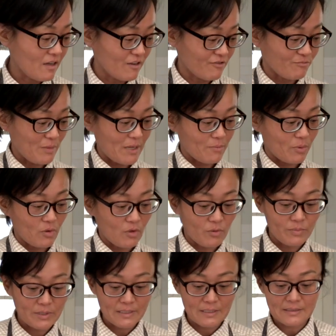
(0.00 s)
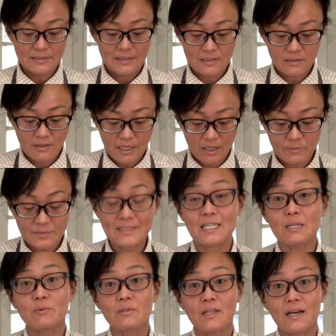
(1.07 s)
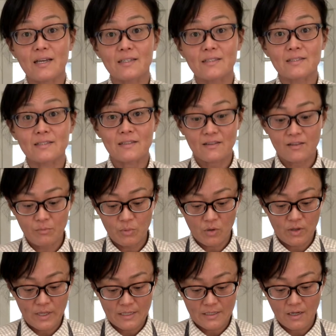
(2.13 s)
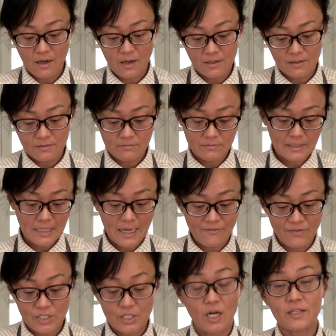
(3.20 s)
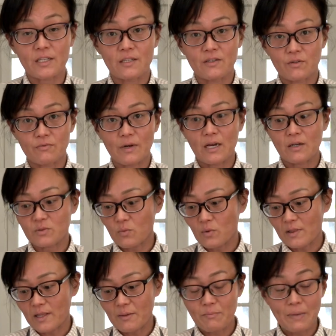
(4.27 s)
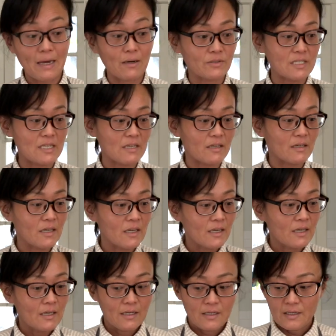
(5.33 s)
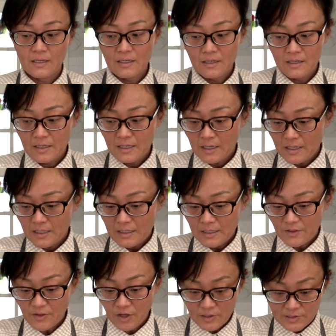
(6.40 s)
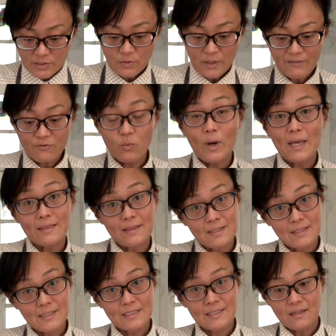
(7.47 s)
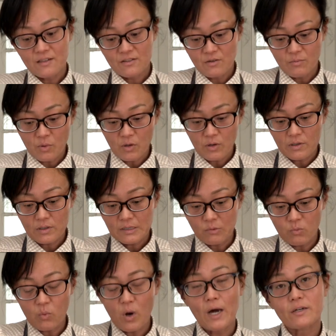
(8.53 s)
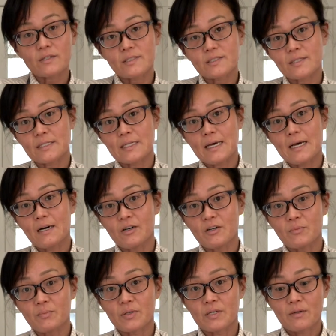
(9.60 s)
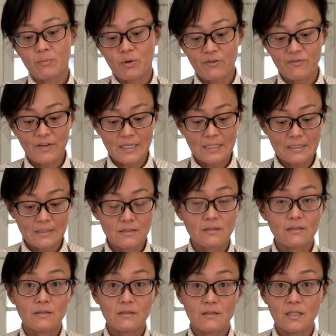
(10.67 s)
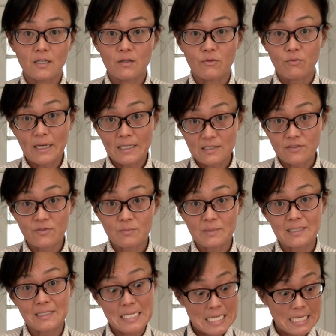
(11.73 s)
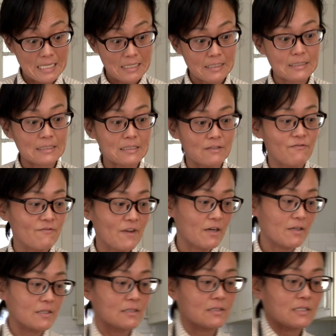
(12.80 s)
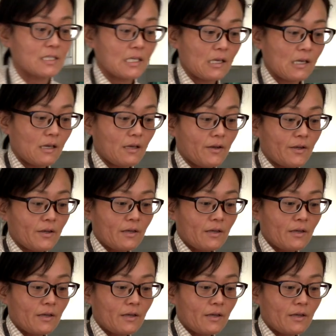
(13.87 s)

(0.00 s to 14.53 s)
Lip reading: of my bowl because this will help stabilize the bowl and not have it knocking around while I'm pounding. Also, I've wet the inside of the bowl. The water is gonna help prevent the rice from sticking because it's very sticky